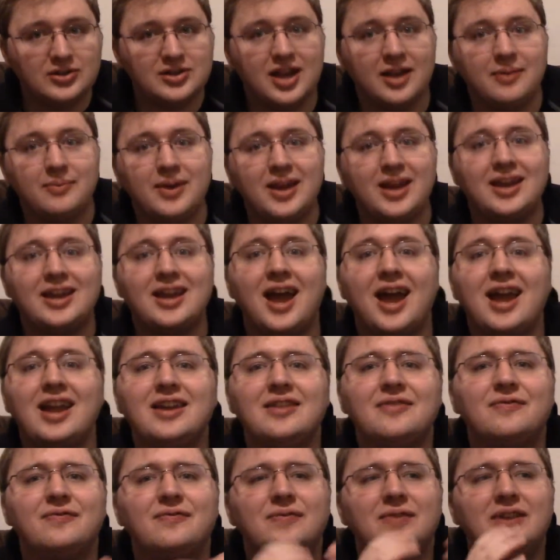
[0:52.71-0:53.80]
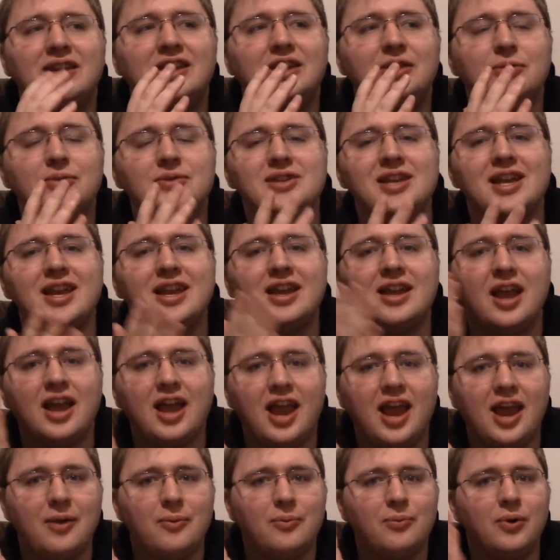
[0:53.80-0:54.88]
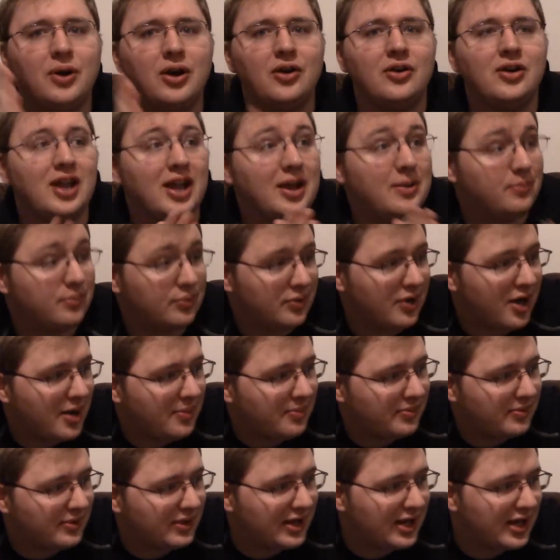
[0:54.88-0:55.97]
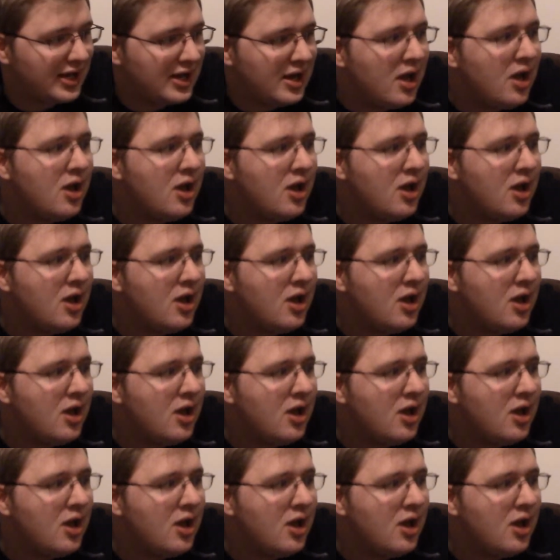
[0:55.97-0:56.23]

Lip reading: I mean kind of using a word improperly